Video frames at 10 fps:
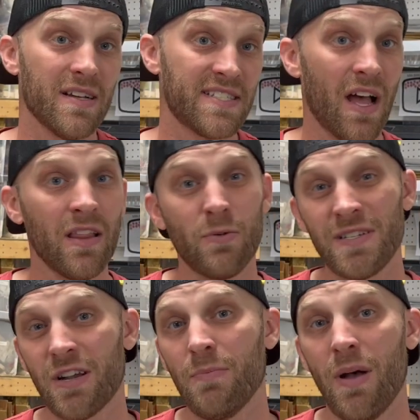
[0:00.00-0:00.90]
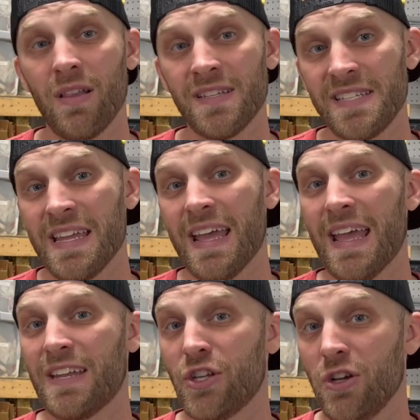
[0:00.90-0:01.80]
A solid return policy
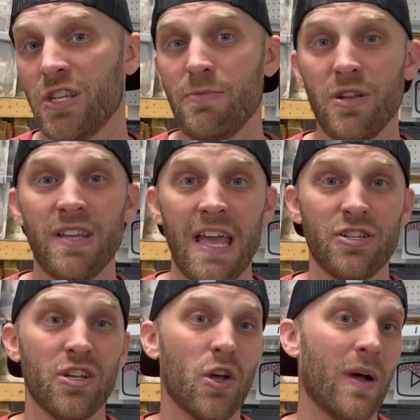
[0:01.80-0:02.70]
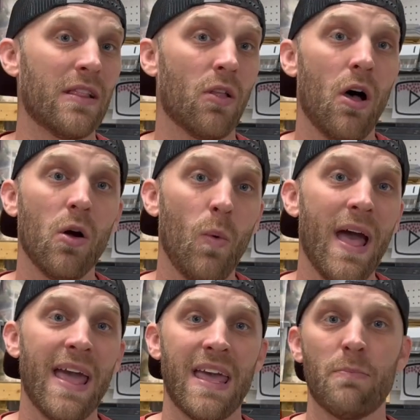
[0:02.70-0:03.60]
and good communication go a long
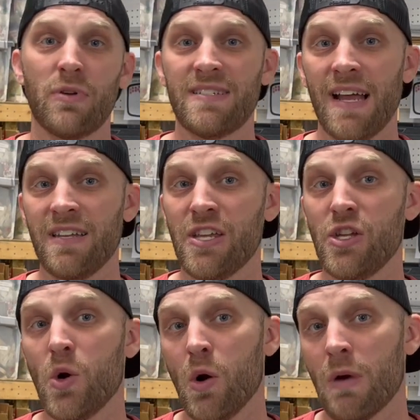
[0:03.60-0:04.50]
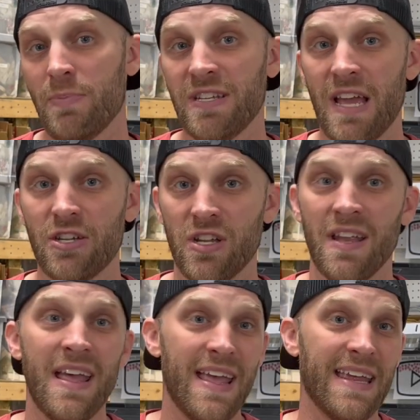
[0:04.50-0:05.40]
way in protecting your reputation
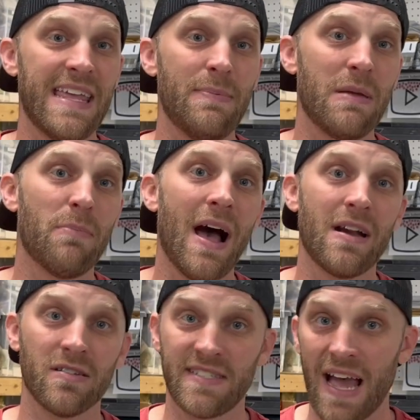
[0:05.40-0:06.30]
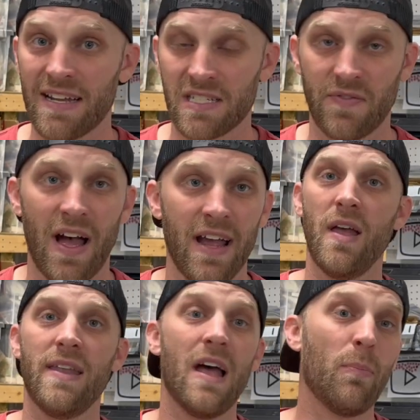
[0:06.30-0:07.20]
and keeping buyers satisfied.
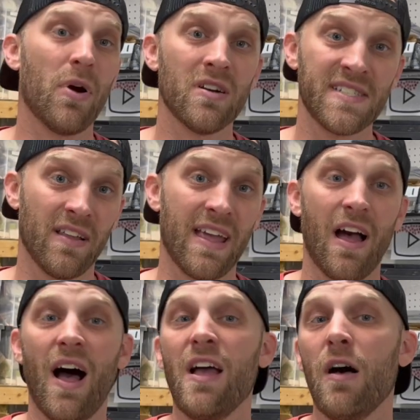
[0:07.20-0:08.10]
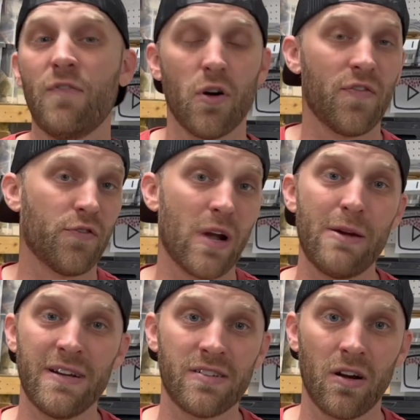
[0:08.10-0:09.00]
Now, personally, I offer free
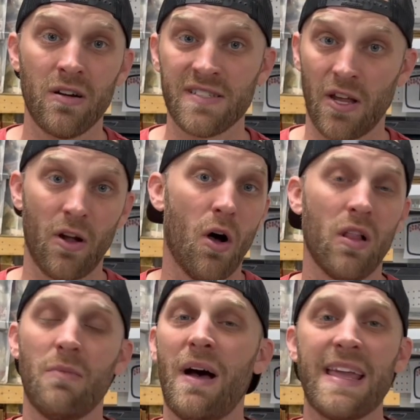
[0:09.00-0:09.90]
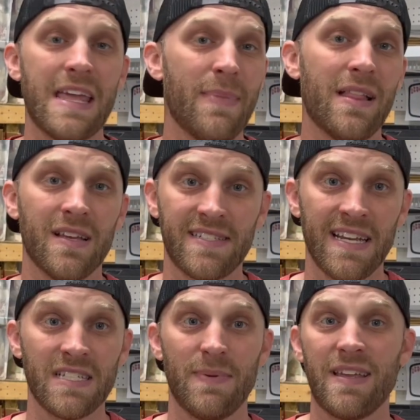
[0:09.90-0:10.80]
returns on all of my eBay
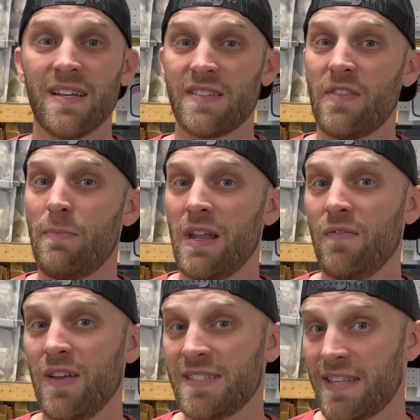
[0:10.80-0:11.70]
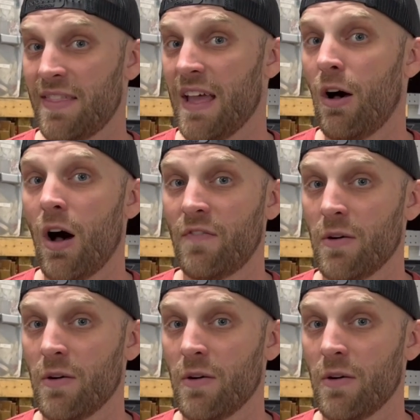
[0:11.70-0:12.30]
listings because of the benefits that they offer